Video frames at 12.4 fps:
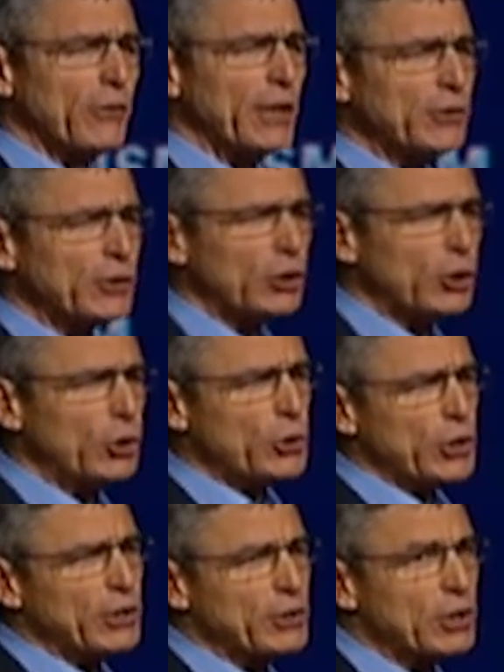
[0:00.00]
of
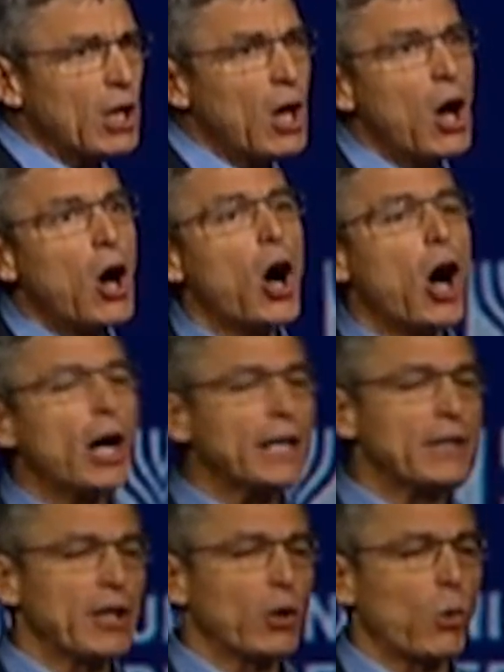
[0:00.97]
institutions
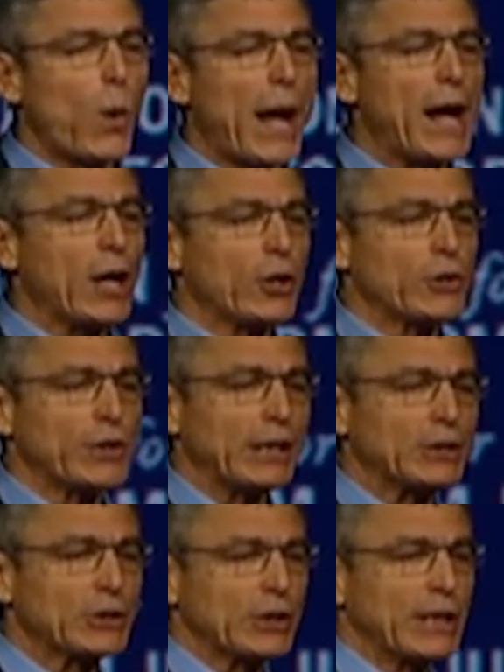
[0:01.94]
hawking their wares
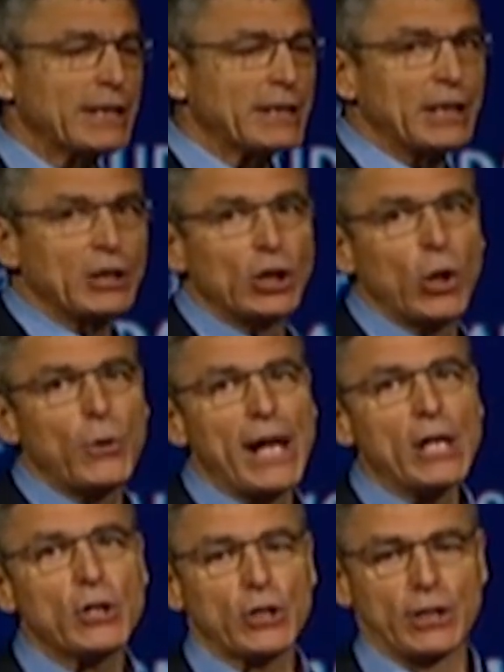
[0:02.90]
and soliciting
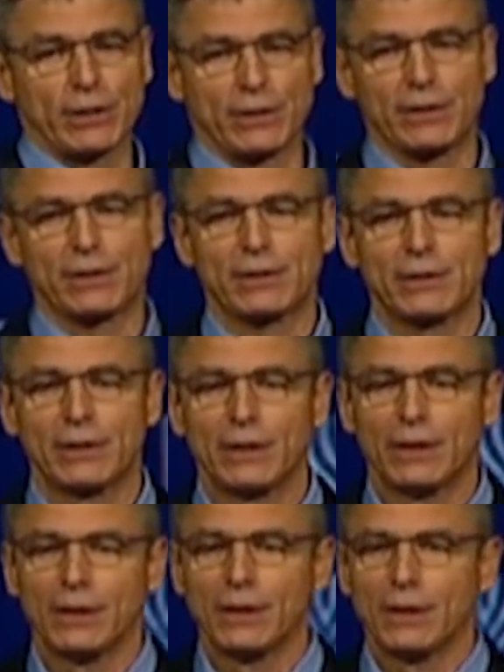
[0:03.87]
donations.
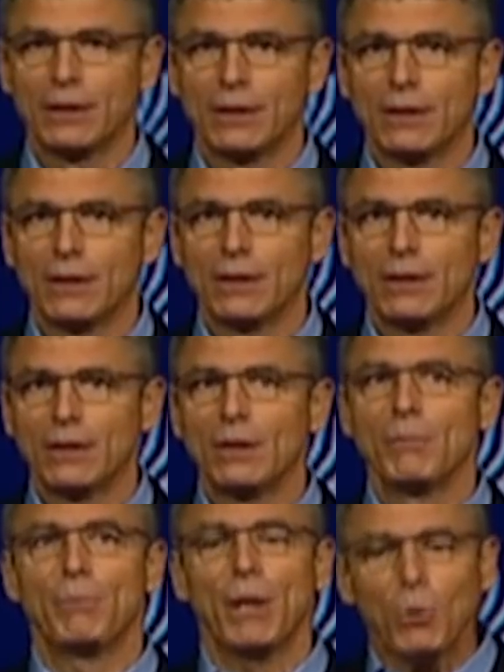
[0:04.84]

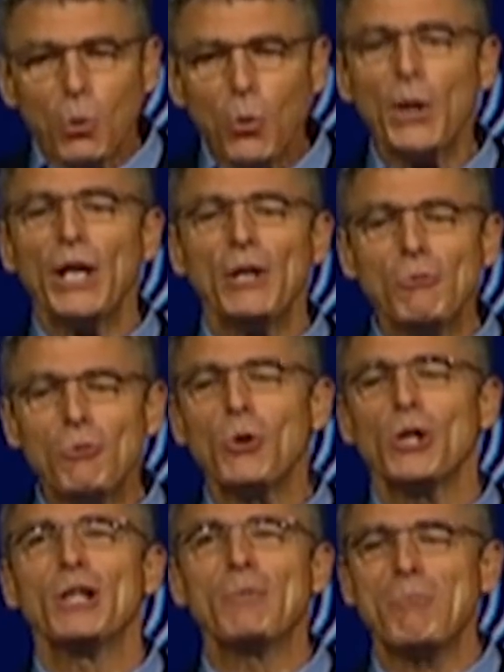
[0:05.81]
But we
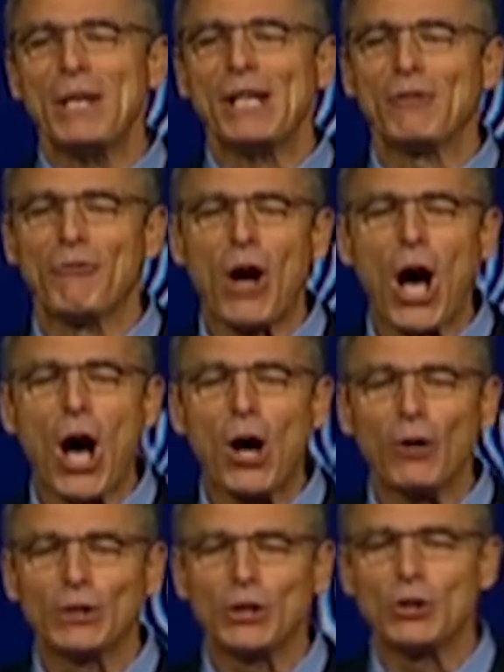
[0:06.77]
wouldn't be
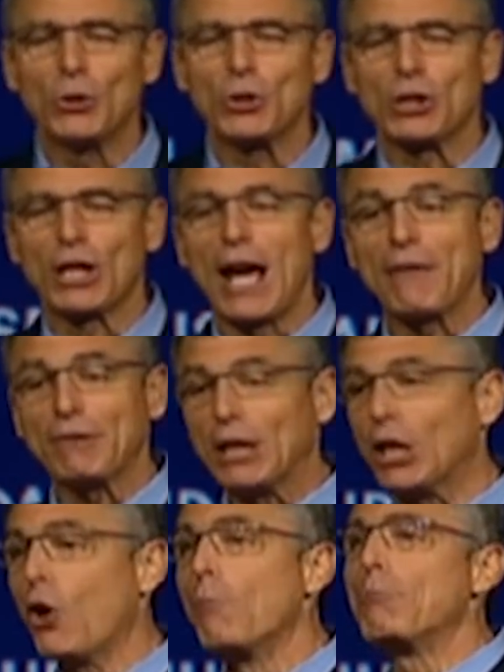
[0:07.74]
involved in Jewish life,
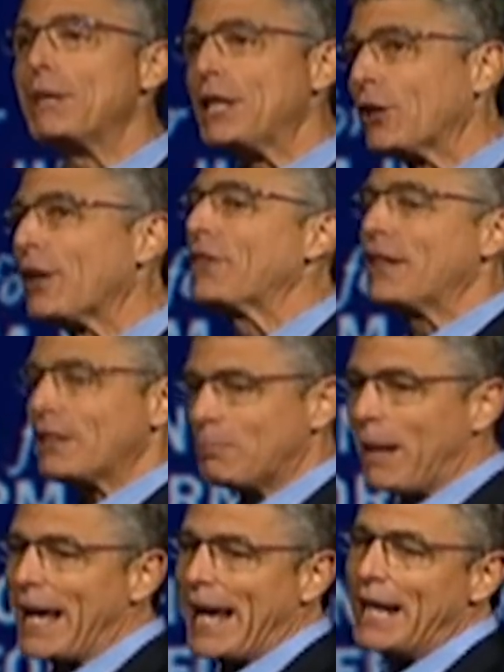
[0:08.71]
let alone be here at this
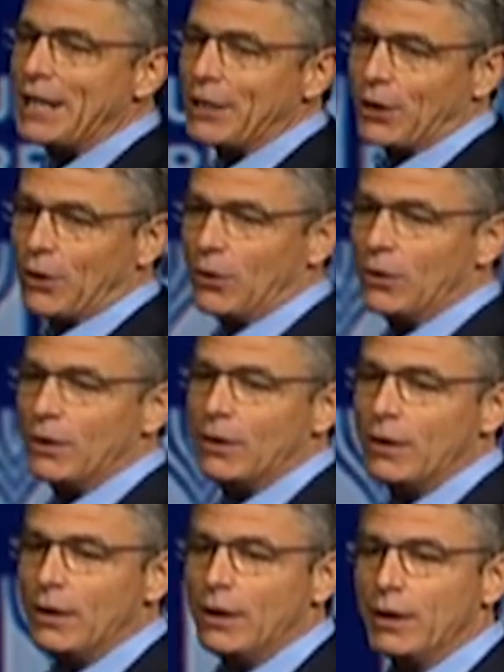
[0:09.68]
biennial,
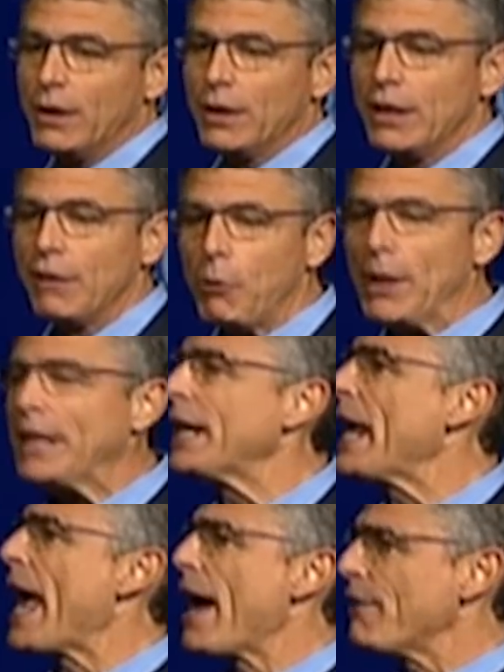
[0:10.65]
if we
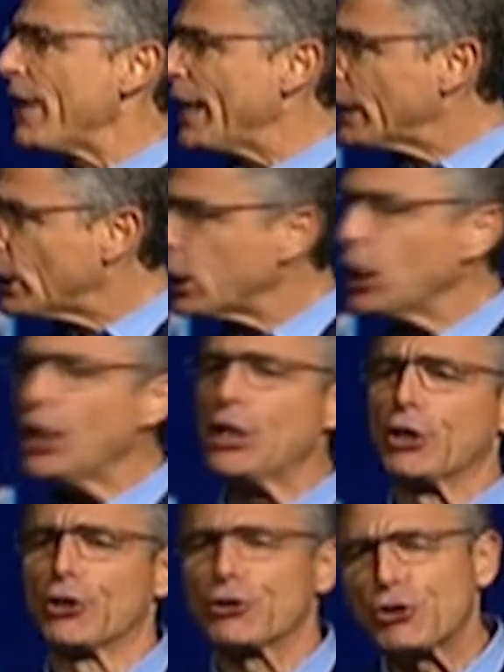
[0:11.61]
didn't have a
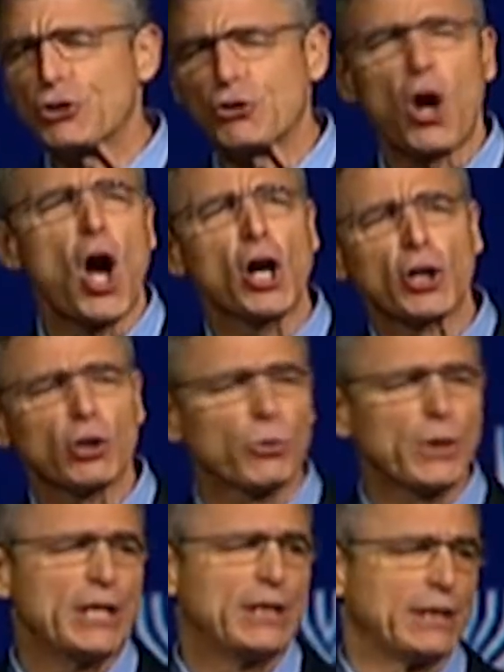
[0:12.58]
clearer, stronger
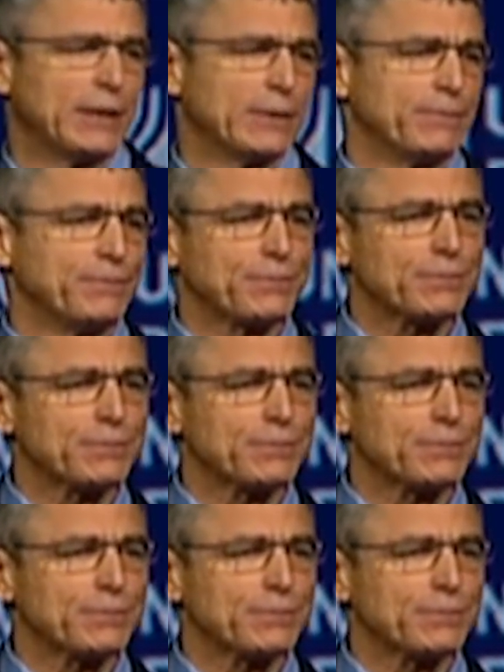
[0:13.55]
reason.